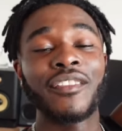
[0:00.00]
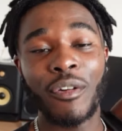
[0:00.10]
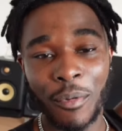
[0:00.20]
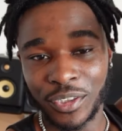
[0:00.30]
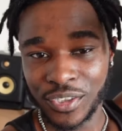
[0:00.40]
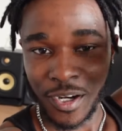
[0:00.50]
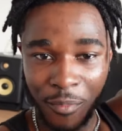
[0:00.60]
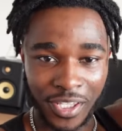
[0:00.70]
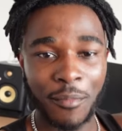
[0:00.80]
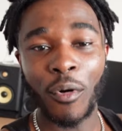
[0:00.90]
if you want me to start
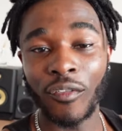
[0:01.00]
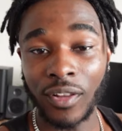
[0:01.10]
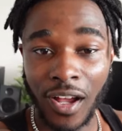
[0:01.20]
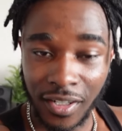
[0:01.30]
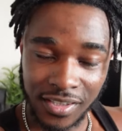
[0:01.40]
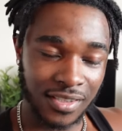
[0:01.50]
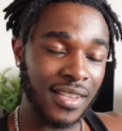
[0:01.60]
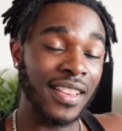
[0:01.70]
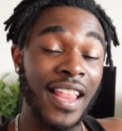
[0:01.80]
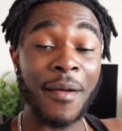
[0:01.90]
making more vlogs
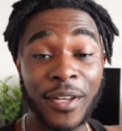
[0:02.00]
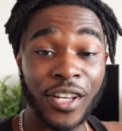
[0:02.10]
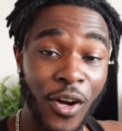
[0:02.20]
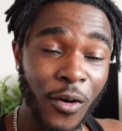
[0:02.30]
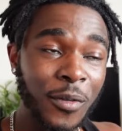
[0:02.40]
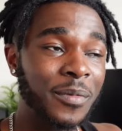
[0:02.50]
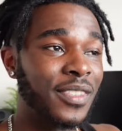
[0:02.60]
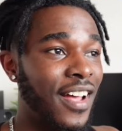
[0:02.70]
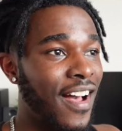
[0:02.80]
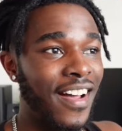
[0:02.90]
let me know
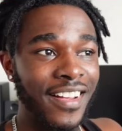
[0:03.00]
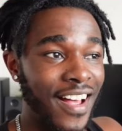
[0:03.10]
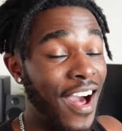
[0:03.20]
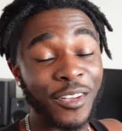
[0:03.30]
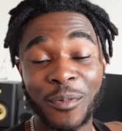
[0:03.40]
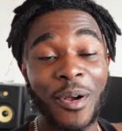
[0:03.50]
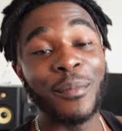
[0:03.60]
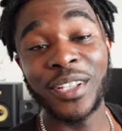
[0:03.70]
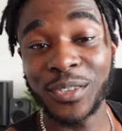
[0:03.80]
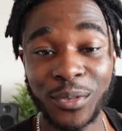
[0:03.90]
uh, i'll do my
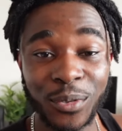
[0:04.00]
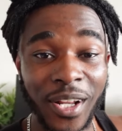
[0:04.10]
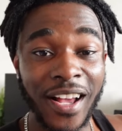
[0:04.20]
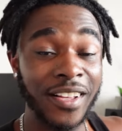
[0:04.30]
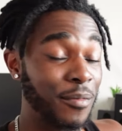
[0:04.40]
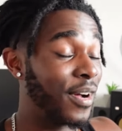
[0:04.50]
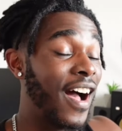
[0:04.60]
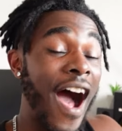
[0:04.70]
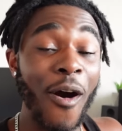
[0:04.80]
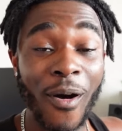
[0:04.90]
best to do that
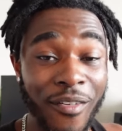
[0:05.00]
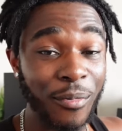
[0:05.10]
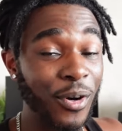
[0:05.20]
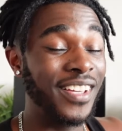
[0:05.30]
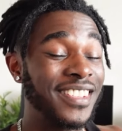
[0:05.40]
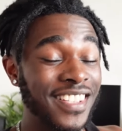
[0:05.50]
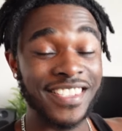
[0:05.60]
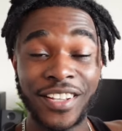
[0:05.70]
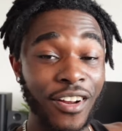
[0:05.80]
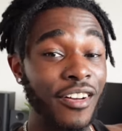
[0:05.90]
but however bro it
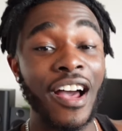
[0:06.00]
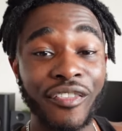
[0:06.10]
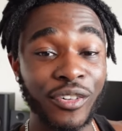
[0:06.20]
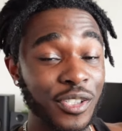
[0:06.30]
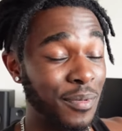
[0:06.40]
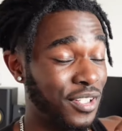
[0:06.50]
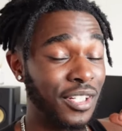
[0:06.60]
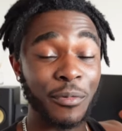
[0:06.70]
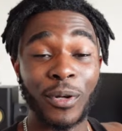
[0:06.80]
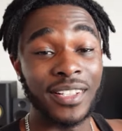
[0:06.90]
takes a lot of effort
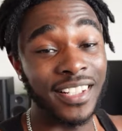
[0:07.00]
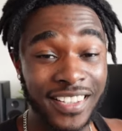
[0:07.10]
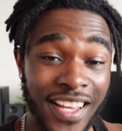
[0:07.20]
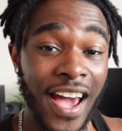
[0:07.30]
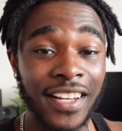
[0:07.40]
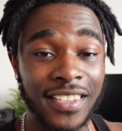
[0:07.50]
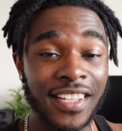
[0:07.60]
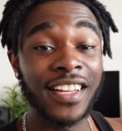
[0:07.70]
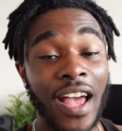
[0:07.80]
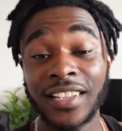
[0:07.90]
especially with, in the
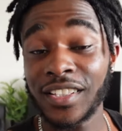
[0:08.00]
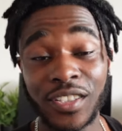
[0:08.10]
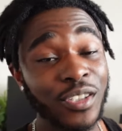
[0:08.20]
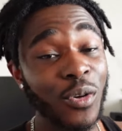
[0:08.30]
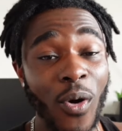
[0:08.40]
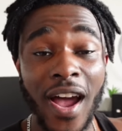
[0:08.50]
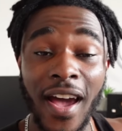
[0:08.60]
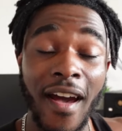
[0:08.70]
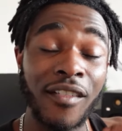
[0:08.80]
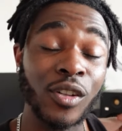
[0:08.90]
editing and that's the reason why i
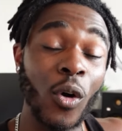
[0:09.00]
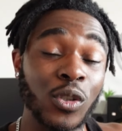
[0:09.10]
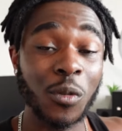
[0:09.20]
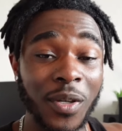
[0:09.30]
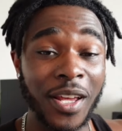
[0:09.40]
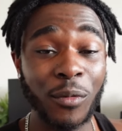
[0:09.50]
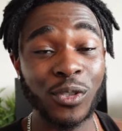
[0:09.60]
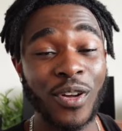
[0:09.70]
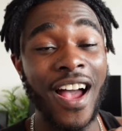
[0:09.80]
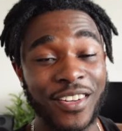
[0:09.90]
haven't also been able
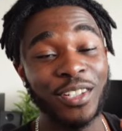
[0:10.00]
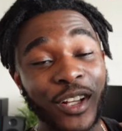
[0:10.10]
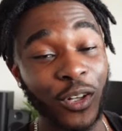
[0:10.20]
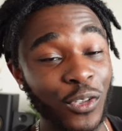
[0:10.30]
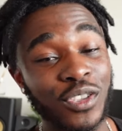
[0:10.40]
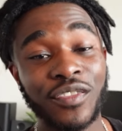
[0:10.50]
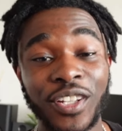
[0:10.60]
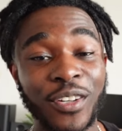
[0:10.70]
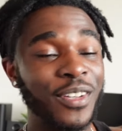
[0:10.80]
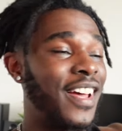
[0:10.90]
to actually close the
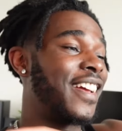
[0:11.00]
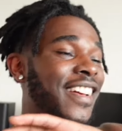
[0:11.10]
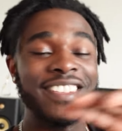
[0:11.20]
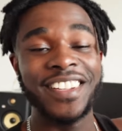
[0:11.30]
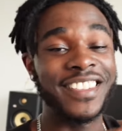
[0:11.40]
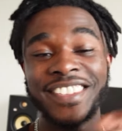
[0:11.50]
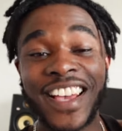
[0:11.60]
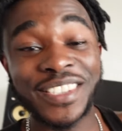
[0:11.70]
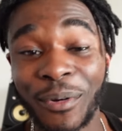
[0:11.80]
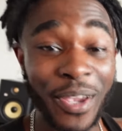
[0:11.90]
video like
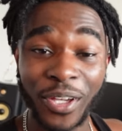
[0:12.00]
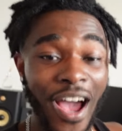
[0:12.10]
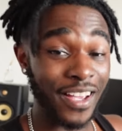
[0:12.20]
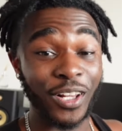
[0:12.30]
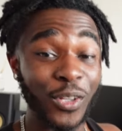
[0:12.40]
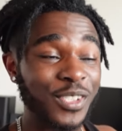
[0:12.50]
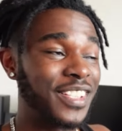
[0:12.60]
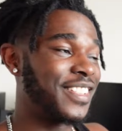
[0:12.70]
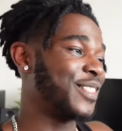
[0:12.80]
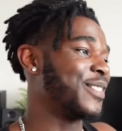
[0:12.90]
that's the way I close
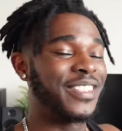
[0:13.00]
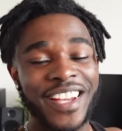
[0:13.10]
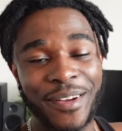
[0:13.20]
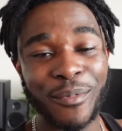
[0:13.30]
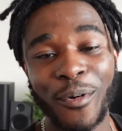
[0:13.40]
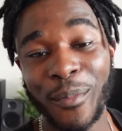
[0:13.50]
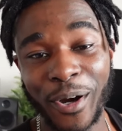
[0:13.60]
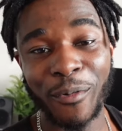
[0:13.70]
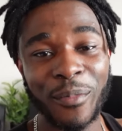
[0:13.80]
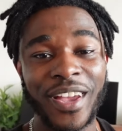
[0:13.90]
this so yeah bro
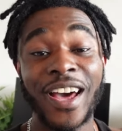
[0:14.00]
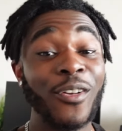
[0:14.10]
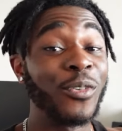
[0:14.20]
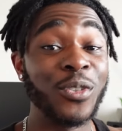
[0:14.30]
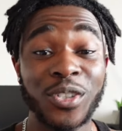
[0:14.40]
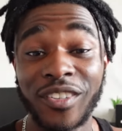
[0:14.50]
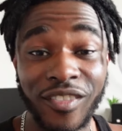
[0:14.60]
bear with me I don't usually